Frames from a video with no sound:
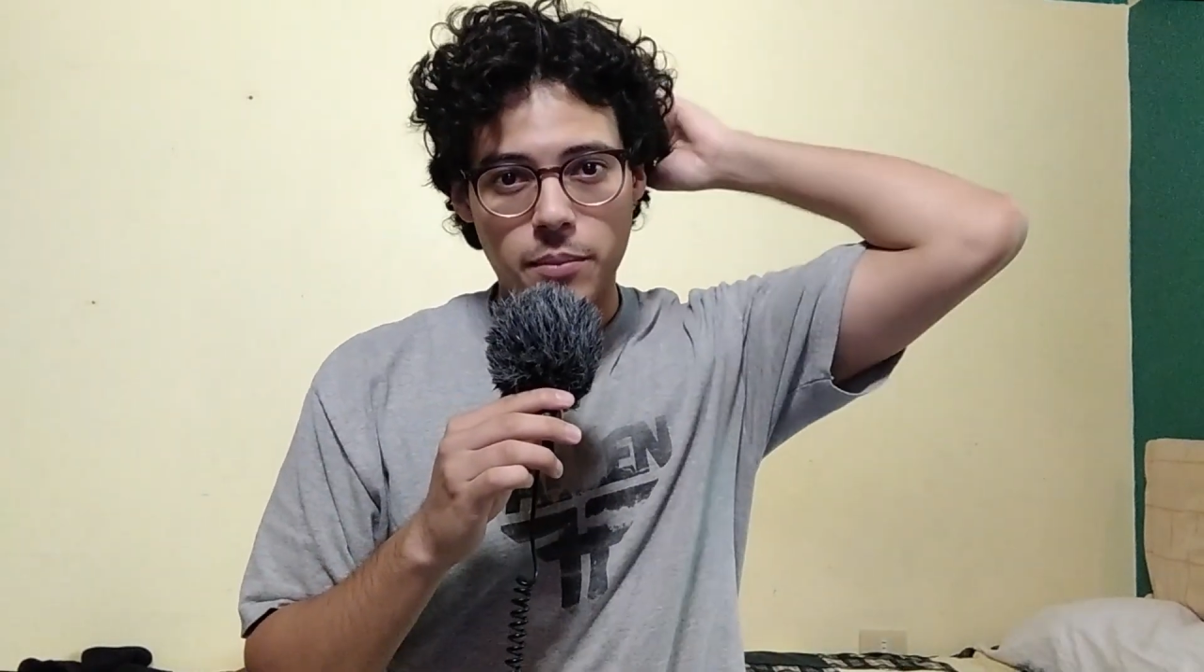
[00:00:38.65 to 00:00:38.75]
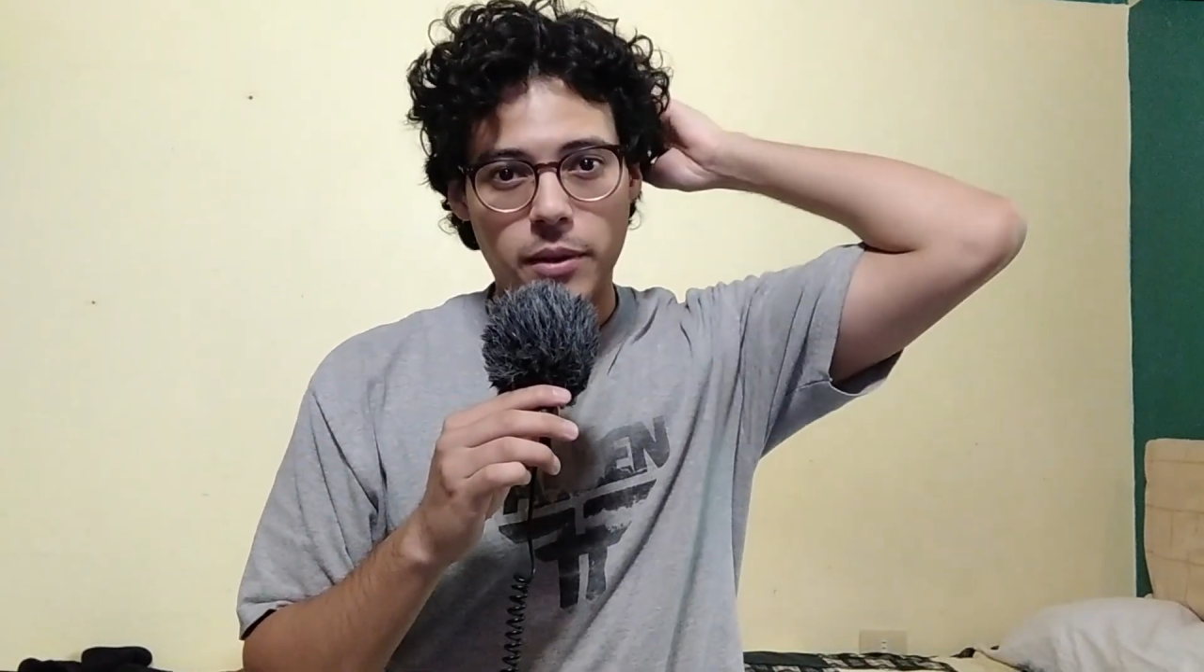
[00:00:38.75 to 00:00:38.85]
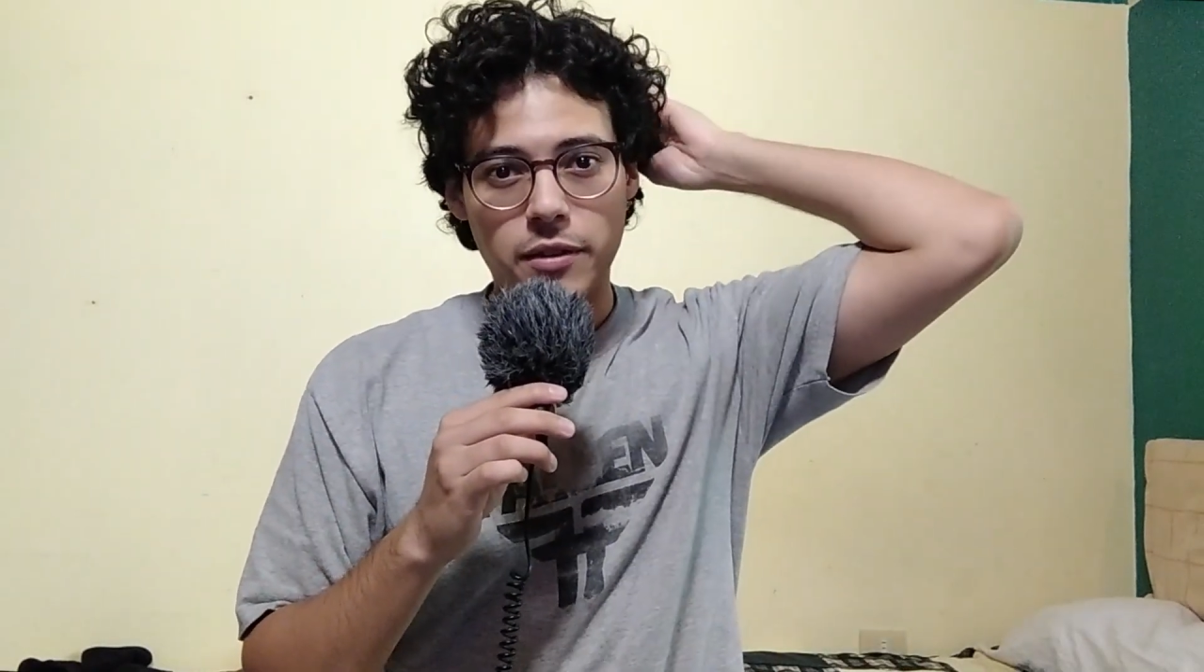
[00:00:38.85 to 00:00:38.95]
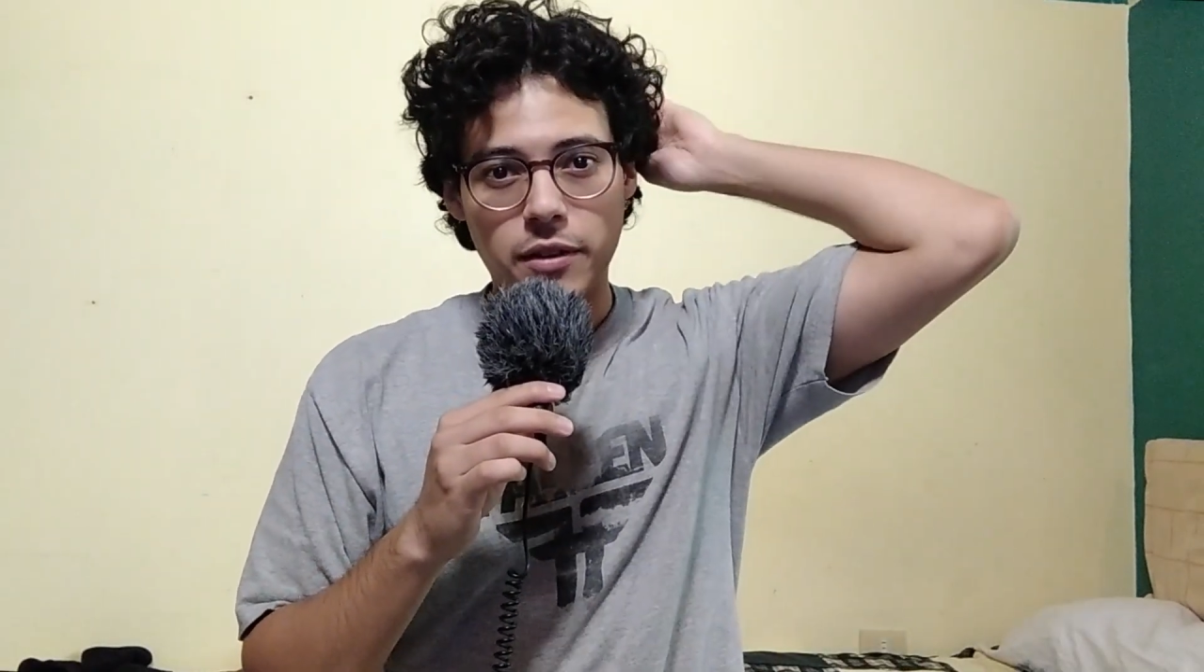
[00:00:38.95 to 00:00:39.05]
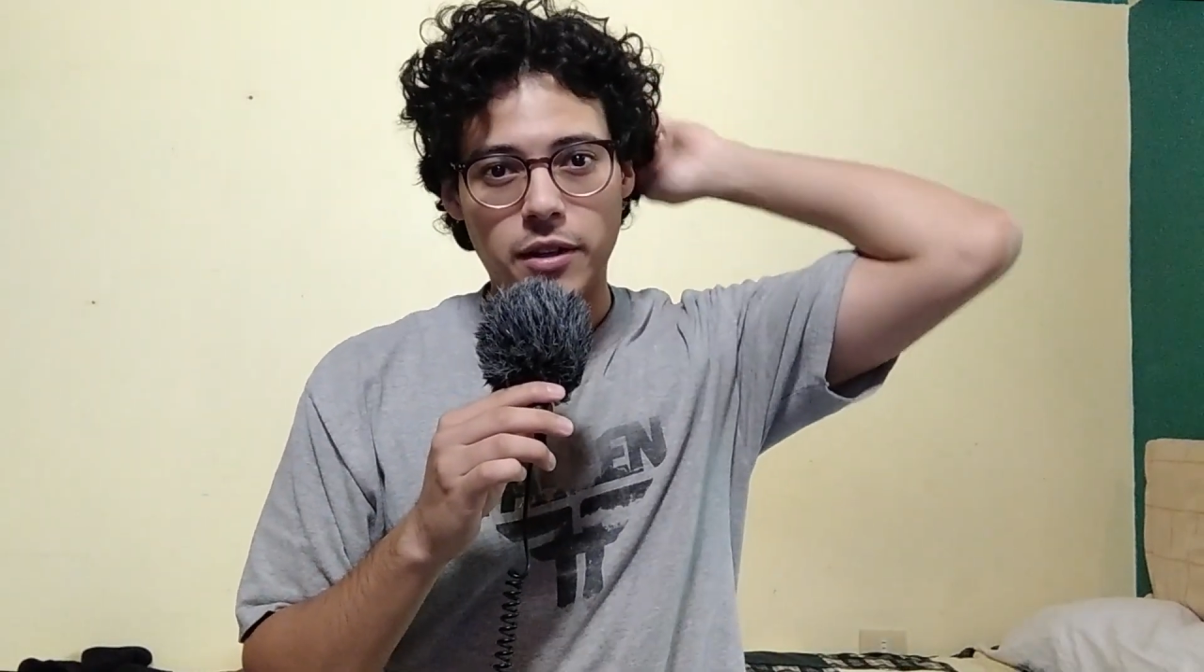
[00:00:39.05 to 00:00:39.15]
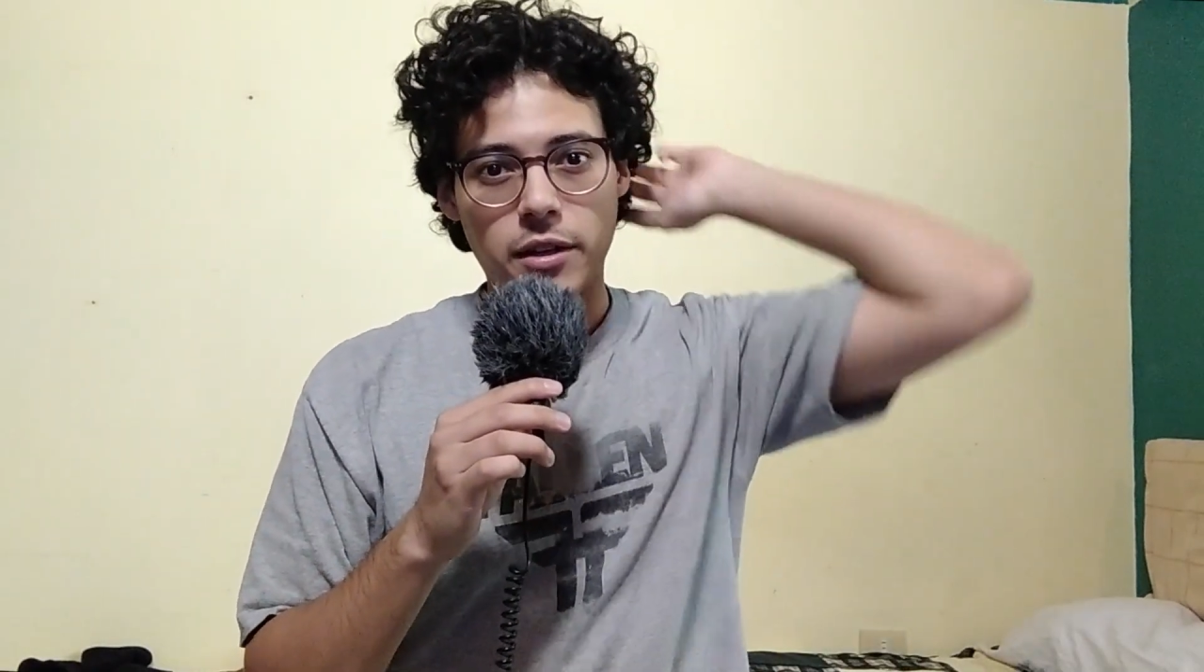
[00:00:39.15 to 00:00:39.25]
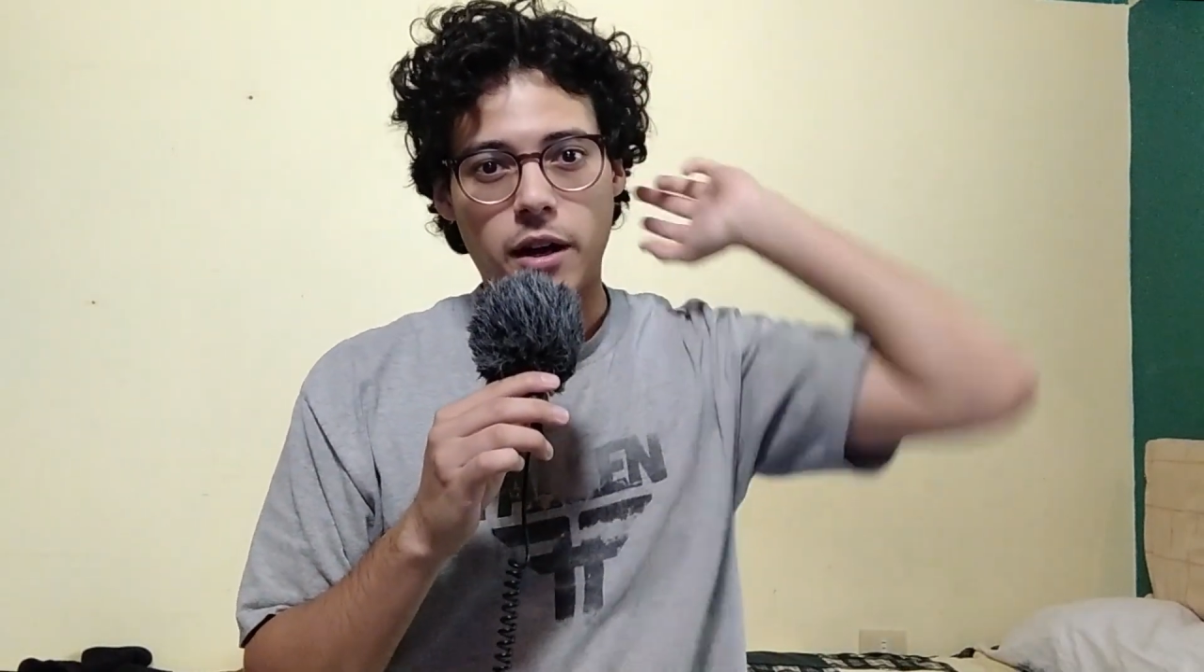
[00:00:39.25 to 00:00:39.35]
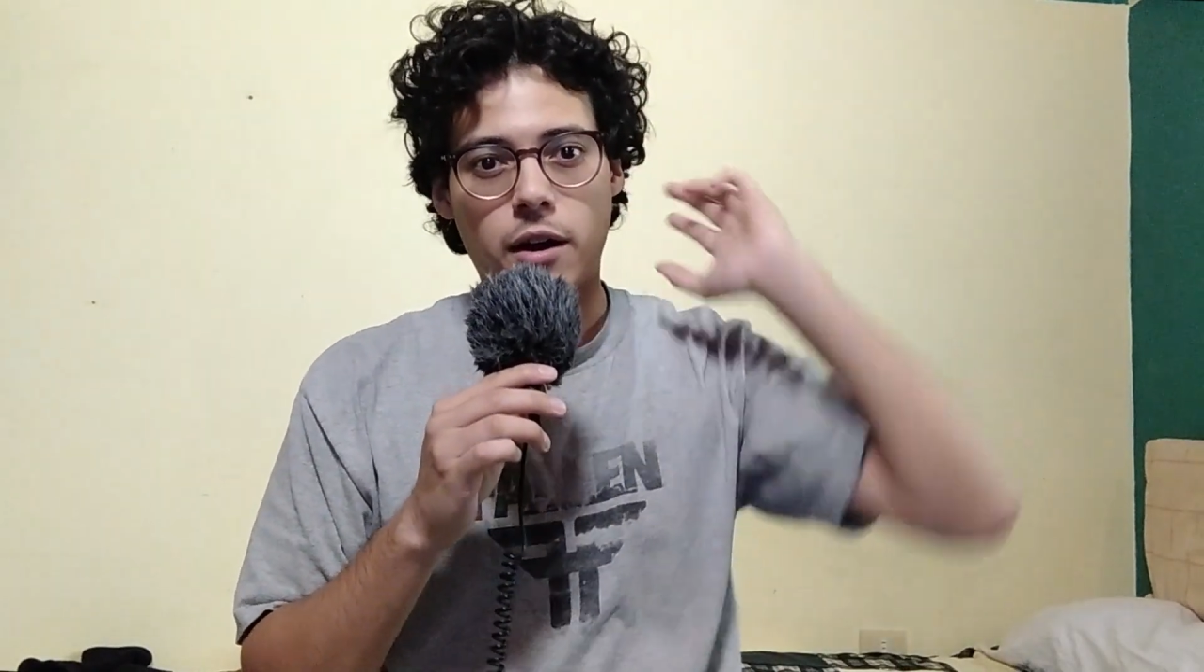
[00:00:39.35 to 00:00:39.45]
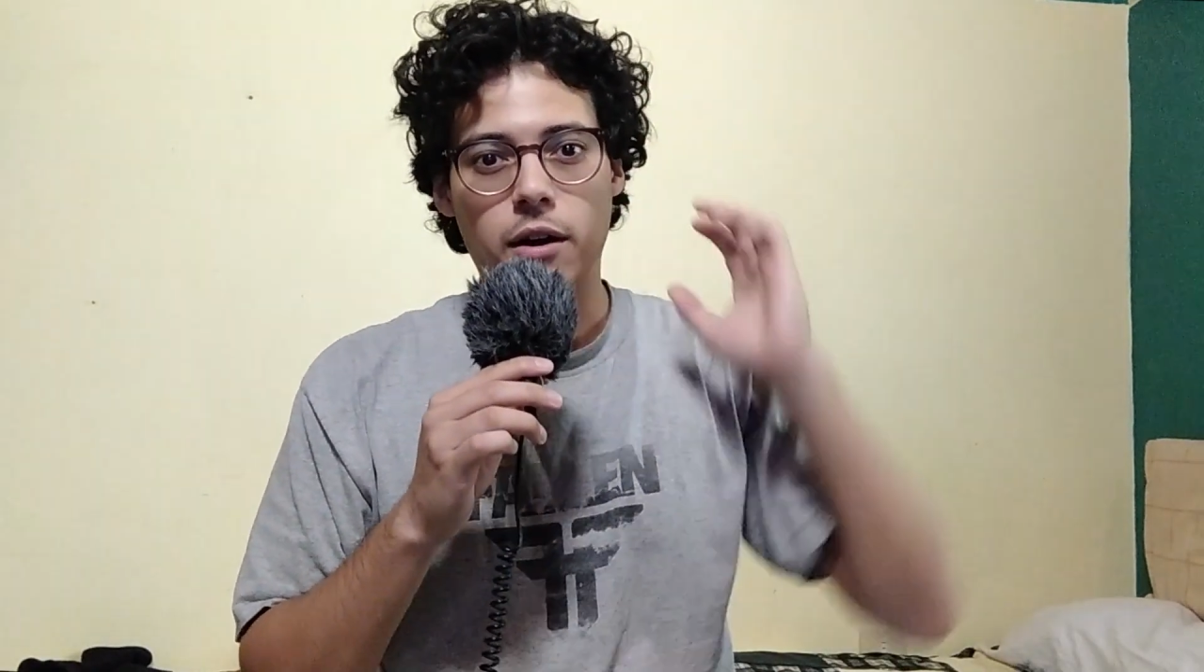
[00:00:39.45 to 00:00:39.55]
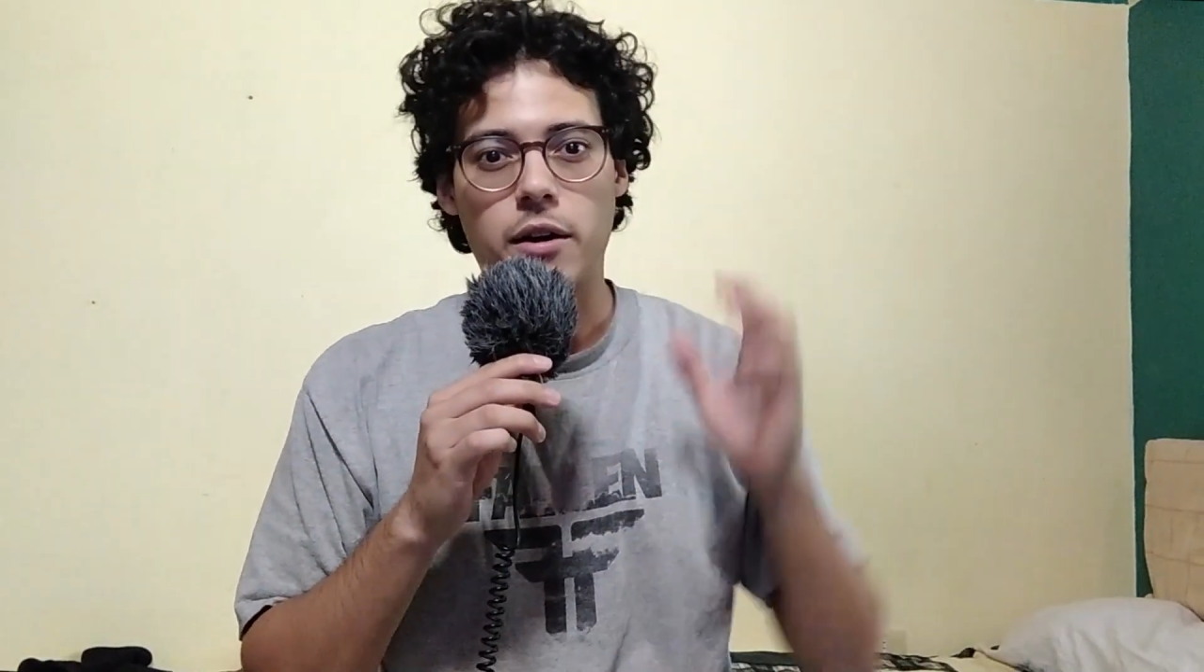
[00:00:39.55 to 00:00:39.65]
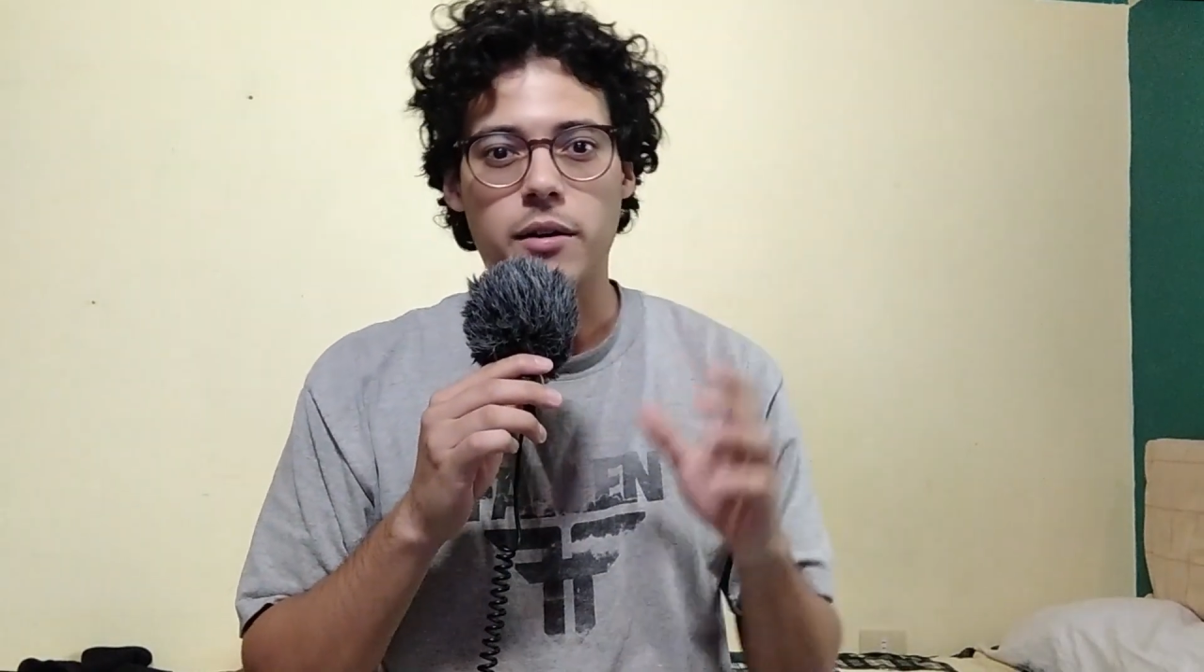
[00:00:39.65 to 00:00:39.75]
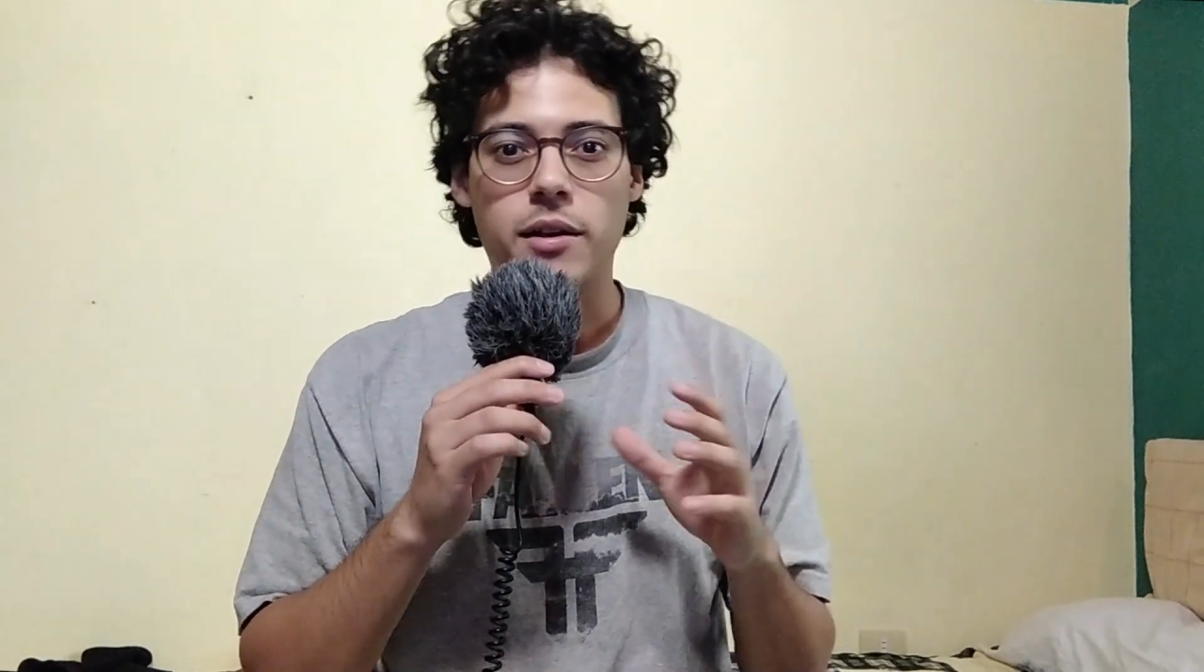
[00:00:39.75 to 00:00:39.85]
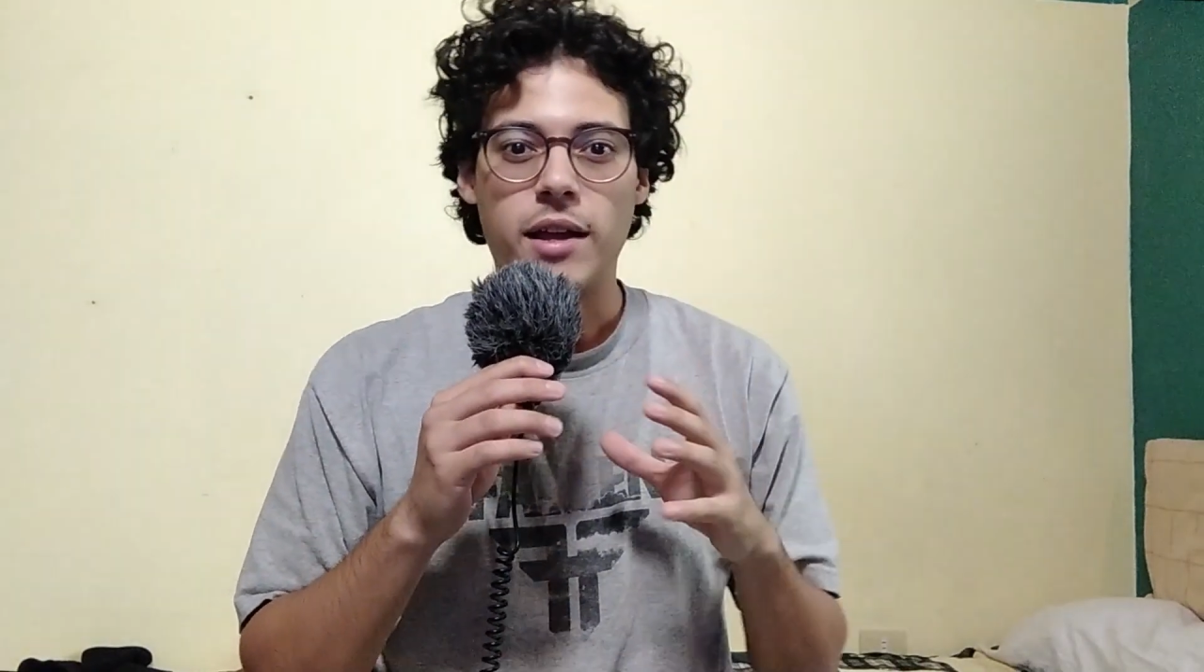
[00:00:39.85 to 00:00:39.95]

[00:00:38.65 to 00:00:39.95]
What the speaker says: basically are